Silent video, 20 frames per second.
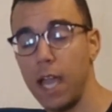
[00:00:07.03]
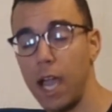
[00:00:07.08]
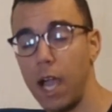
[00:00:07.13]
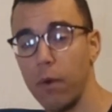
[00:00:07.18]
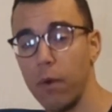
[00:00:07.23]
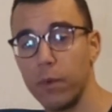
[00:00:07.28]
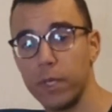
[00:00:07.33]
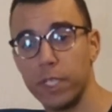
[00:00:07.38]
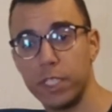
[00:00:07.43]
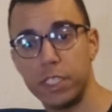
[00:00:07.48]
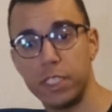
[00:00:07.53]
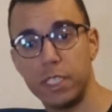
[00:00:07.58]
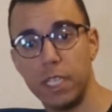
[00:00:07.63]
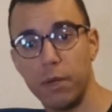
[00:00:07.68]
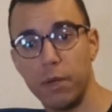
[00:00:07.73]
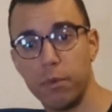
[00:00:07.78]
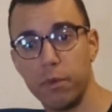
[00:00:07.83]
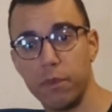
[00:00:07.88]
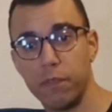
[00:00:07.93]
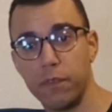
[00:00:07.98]
I want to
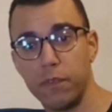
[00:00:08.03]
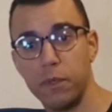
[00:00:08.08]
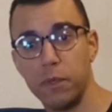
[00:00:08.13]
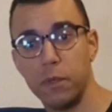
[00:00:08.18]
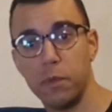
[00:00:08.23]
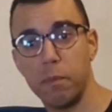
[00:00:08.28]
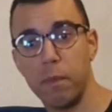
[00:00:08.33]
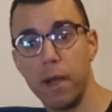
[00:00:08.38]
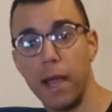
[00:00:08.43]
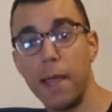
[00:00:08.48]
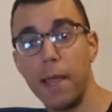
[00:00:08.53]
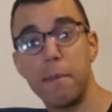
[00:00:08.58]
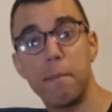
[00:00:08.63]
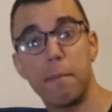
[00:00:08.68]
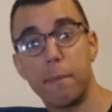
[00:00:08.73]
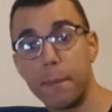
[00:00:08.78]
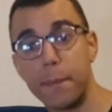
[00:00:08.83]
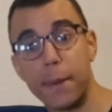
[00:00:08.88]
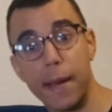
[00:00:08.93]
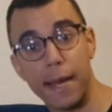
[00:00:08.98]
share with you my
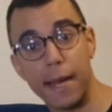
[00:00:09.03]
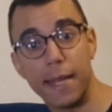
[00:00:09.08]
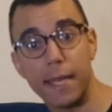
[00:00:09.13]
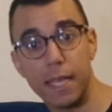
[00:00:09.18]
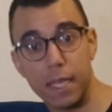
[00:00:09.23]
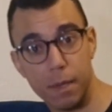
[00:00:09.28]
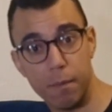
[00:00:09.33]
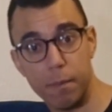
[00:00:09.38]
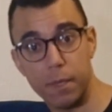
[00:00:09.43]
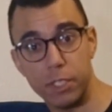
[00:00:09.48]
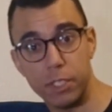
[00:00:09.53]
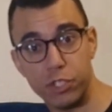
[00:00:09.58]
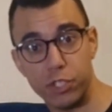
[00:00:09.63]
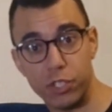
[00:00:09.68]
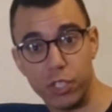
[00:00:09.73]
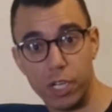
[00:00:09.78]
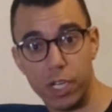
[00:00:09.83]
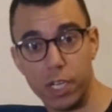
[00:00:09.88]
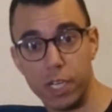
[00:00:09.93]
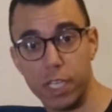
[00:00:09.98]
pranayama
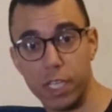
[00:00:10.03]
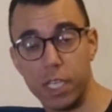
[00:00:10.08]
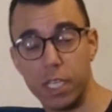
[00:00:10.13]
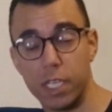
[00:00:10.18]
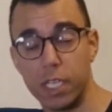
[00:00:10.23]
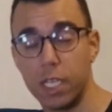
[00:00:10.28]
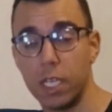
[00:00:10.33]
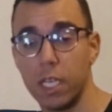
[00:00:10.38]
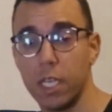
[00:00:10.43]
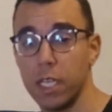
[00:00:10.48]
journey.